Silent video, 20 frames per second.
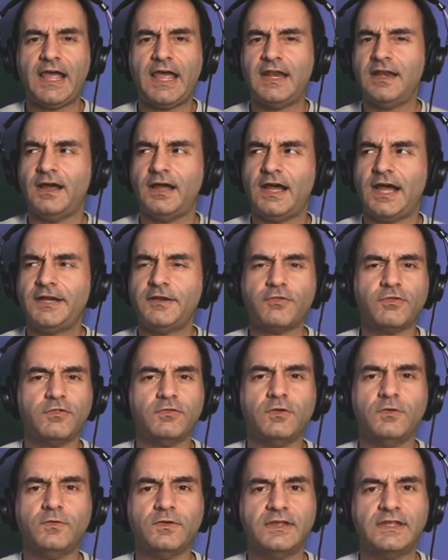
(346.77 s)
and I just
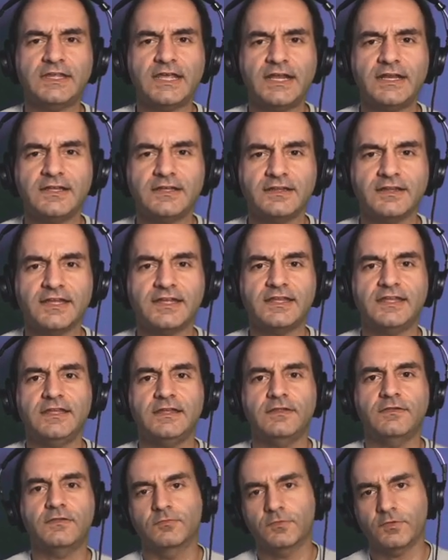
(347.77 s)
don't get it. Like
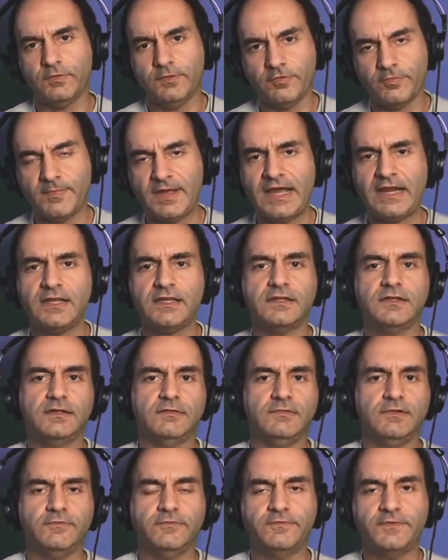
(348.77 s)
he's charismatic, he can
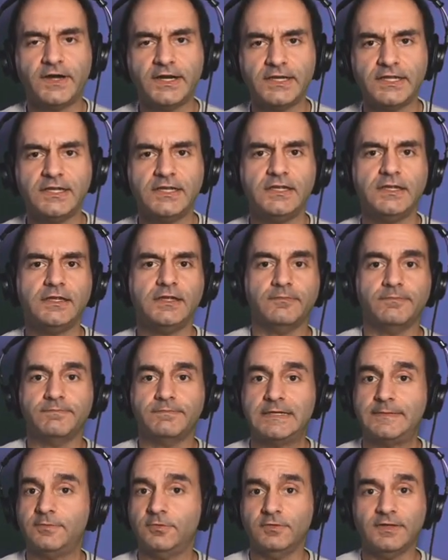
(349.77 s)
be funny,
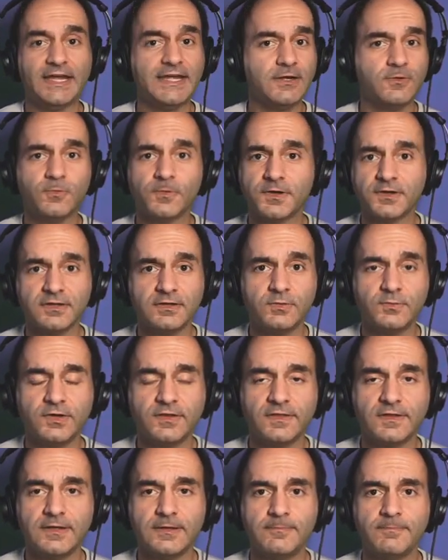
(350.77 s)
people like working
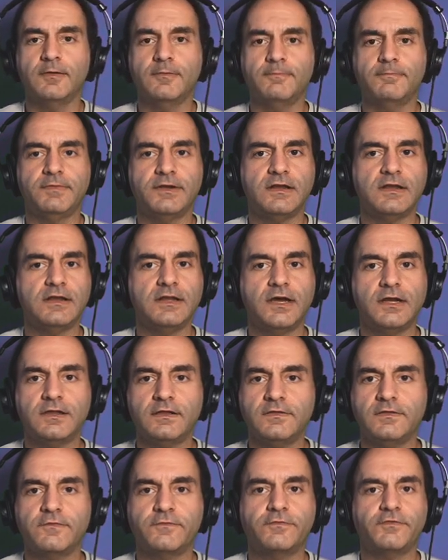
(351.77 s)
with him but none
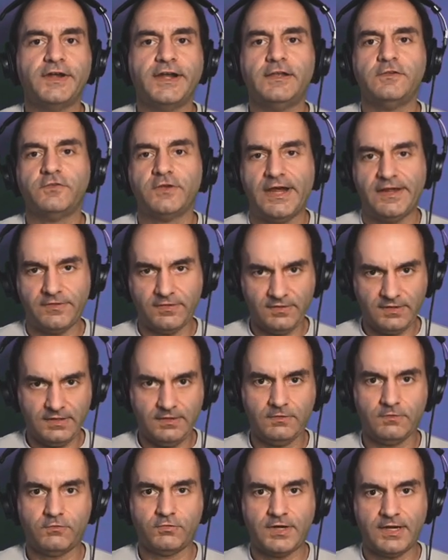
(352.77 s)
of the franchises
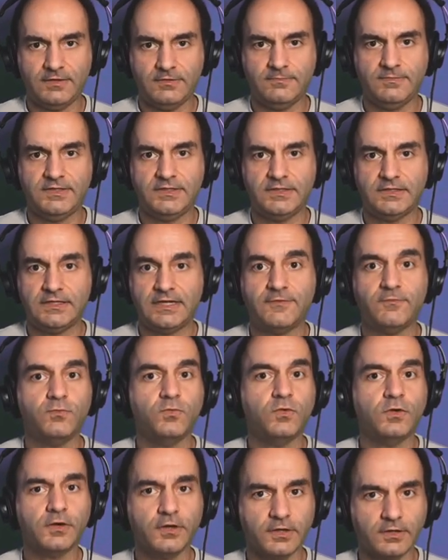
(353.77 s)
he's tried to be in have
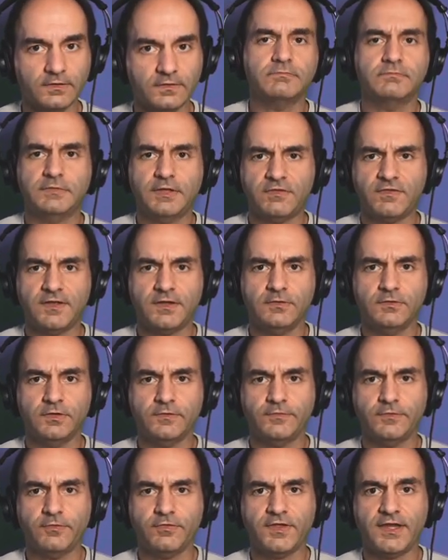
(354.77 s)
worked. Let's take a look
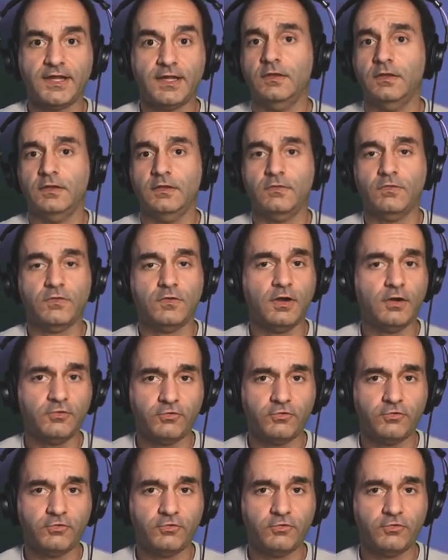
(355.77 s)
for a second. Star